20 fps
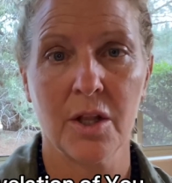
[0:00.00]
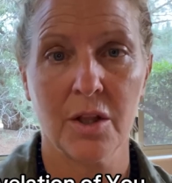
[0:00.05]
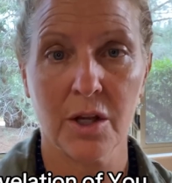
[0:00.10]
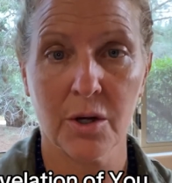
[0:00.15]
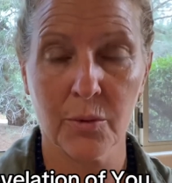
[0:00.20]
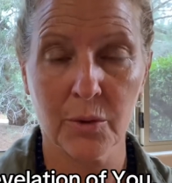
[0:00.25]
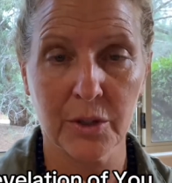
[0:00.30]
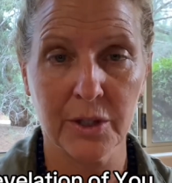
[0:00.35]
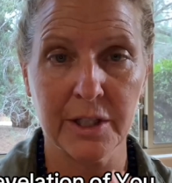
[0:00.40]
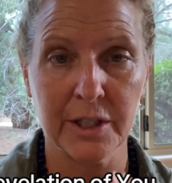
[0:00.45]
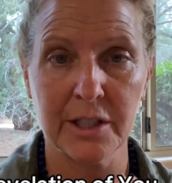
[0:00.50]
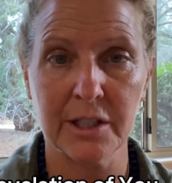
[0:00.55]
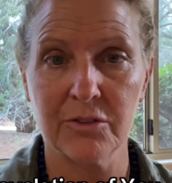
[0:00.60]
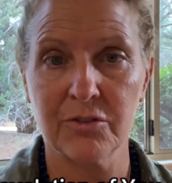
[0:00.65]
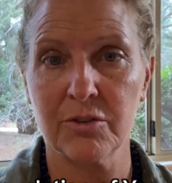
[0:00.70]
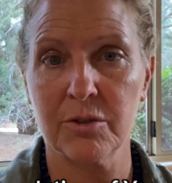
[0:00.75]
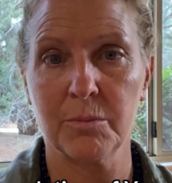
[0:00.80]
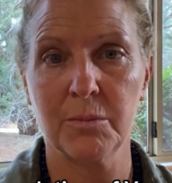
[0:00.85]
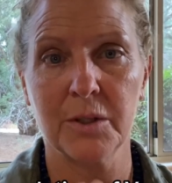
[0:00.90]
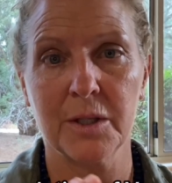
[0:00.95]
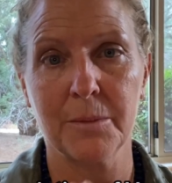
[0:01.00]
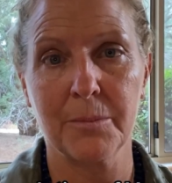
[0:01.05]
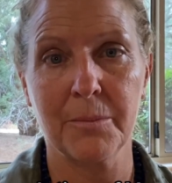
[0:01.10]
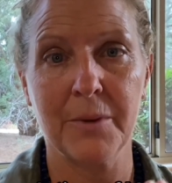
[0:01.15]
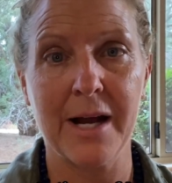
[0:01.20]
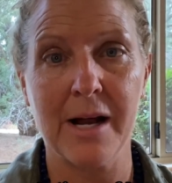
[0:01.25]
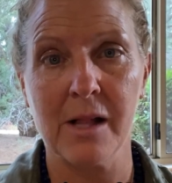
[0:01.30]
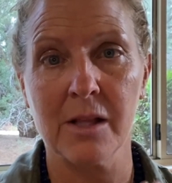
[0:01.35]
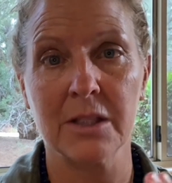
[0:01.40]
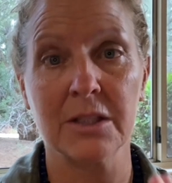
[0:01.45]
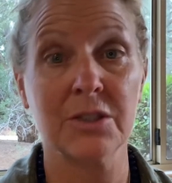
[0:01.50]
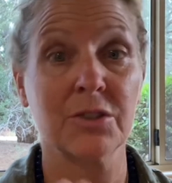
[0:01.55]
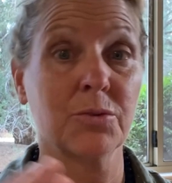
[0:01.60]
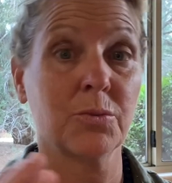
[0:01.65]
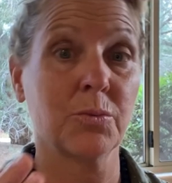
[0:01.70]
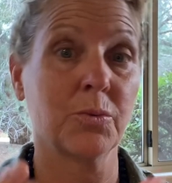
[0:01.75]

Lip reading: There really needs to be a balance